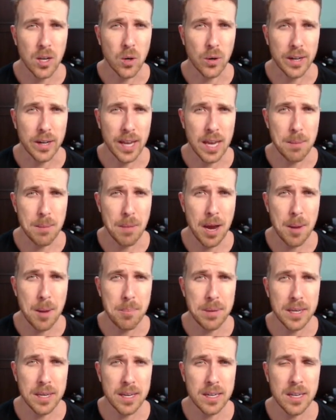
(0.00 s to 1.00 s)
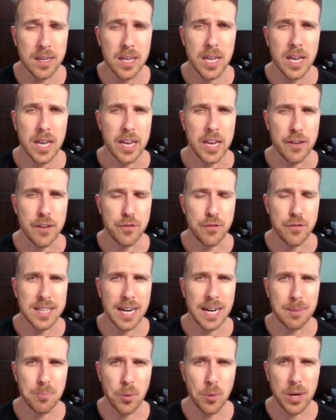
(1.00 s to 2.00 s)
Okay, in my opinion, if you
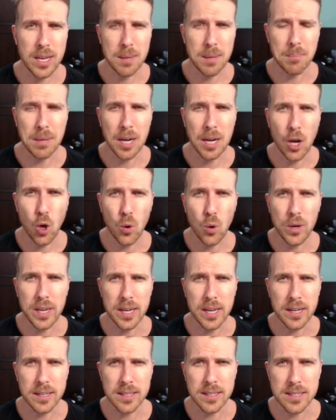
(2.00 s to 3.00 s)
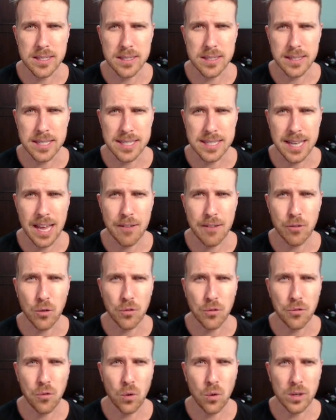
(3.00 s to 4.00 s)
start breaking below here this
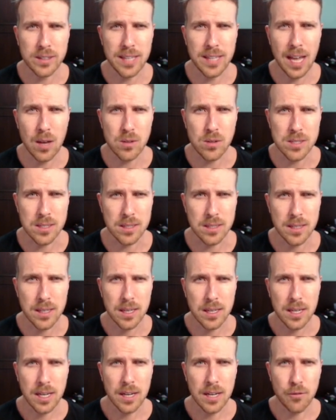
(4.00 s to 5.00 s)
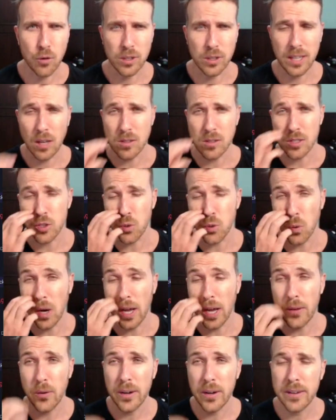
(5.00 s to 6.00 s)
level
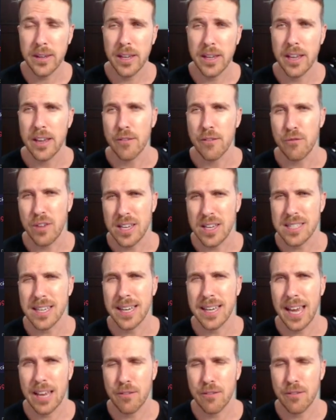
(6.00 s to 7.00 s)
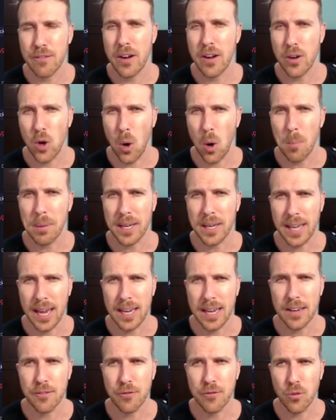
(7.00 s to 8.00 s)
4,200, things can get very
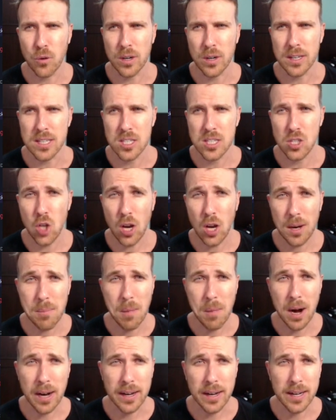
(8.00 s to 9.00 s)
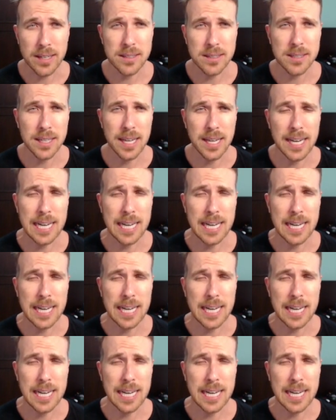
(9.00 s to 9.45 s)
complicated for the stock market.